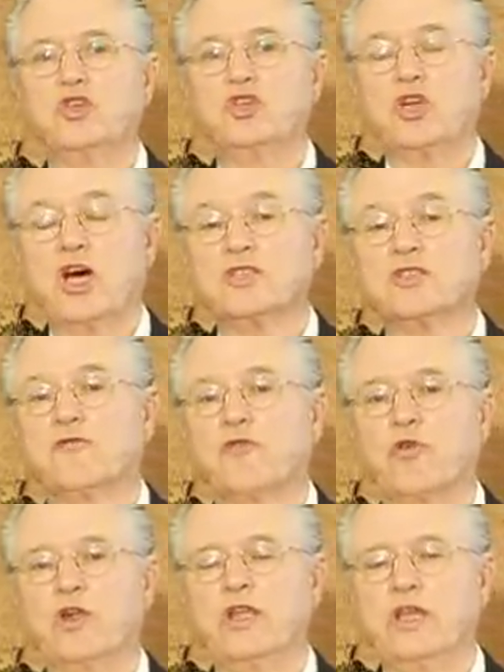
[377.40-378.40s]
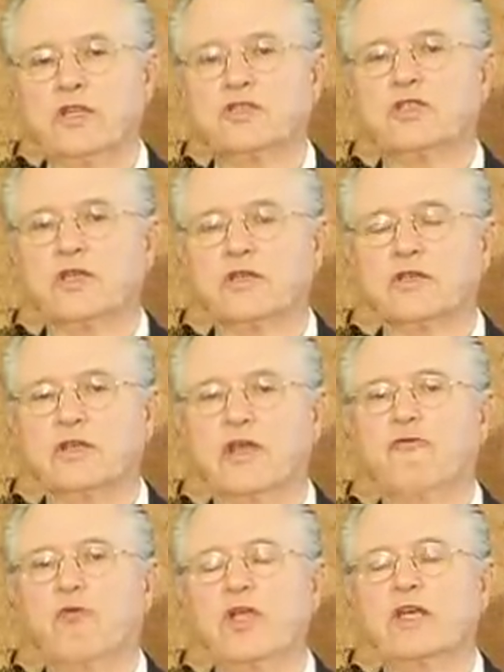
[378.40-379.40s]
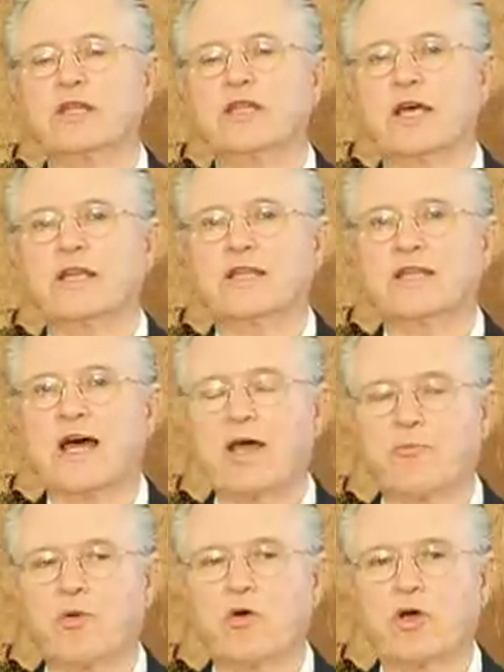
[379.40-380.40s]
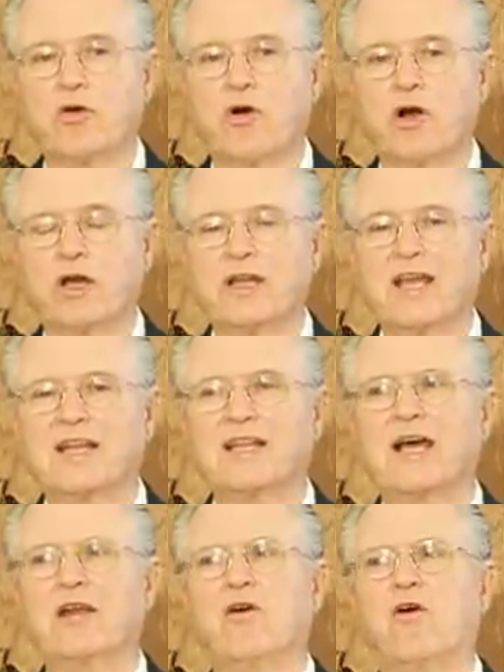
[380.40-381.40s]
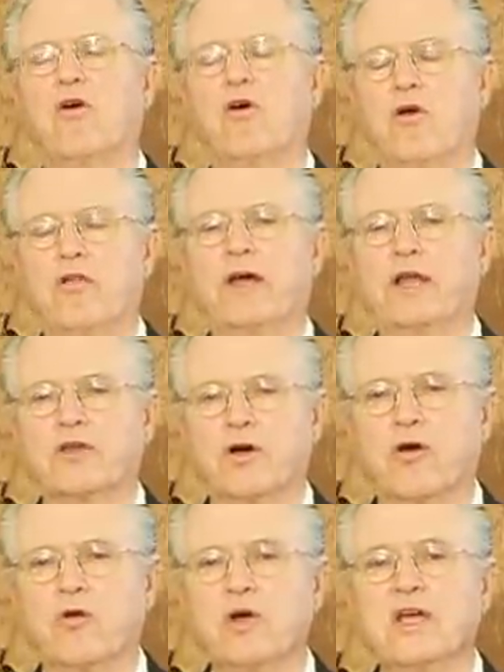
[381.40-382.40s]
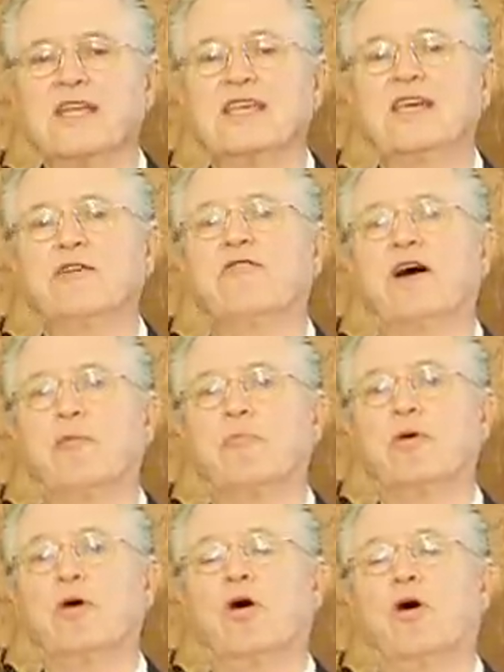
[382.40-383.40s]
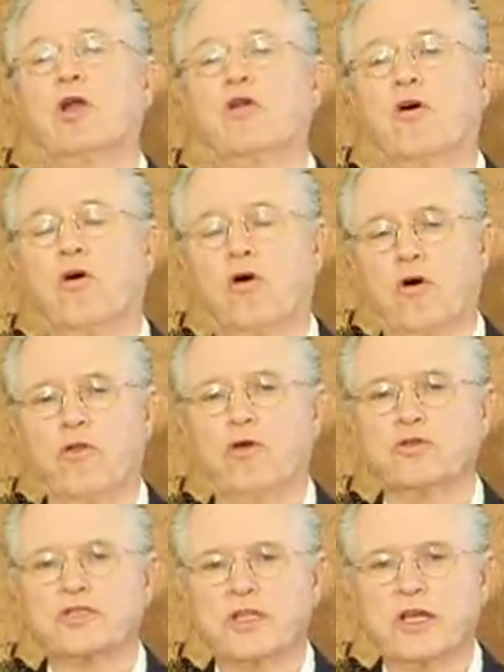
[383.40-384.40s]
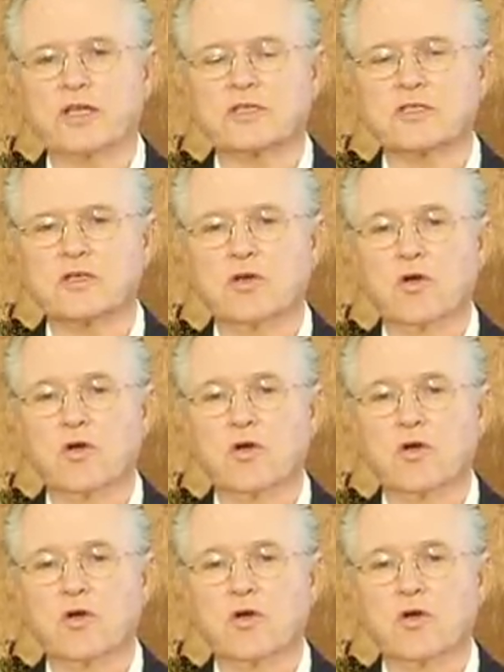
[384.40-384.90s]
just for an instant, if we can get that brokenhearted and let all that go, give up on all those things,